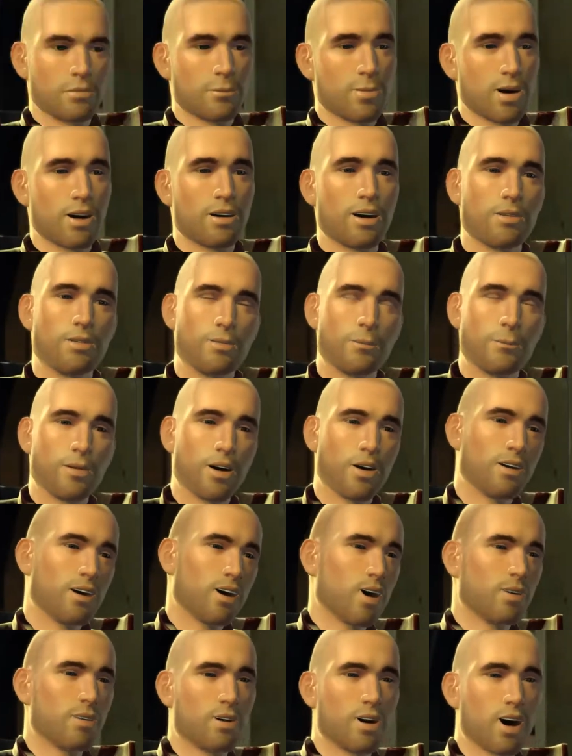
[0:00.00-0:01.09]
In my
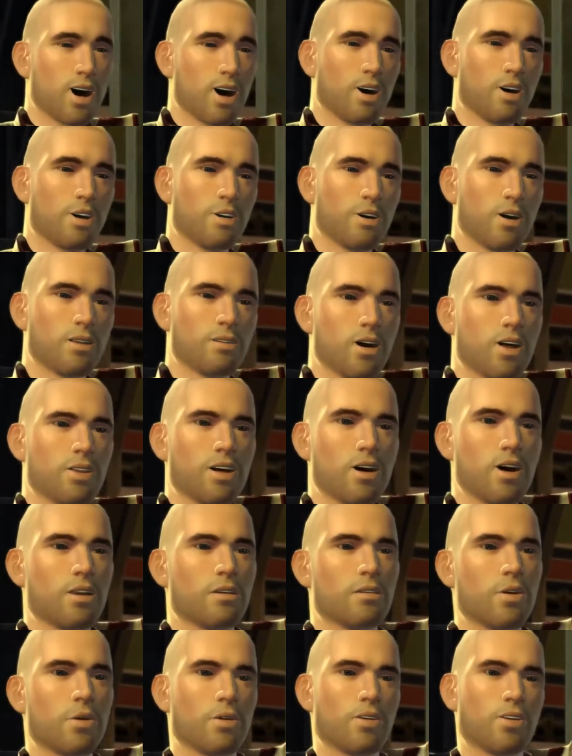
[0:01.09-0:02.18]
experience, auctions in the
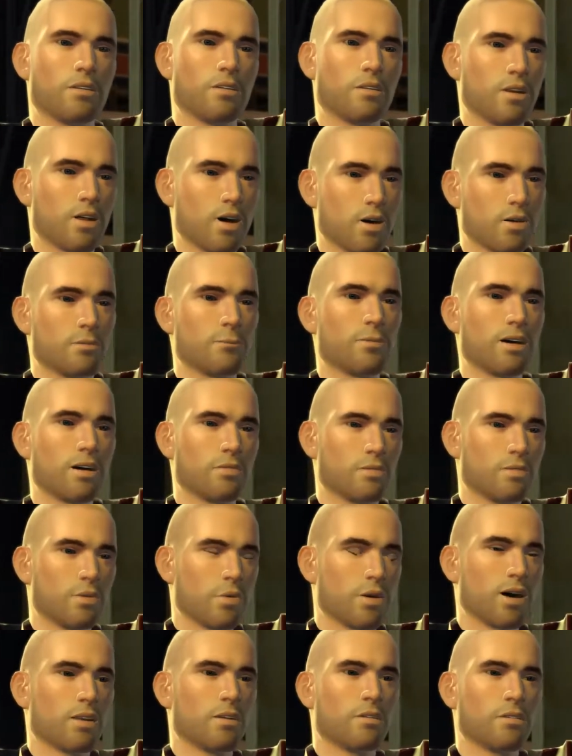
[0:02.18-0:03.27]
underworld don't
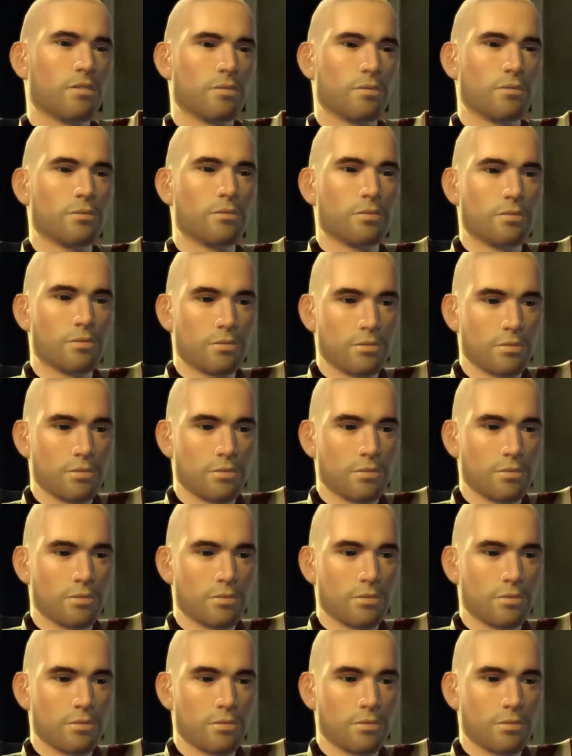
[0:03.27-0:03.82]
mix well.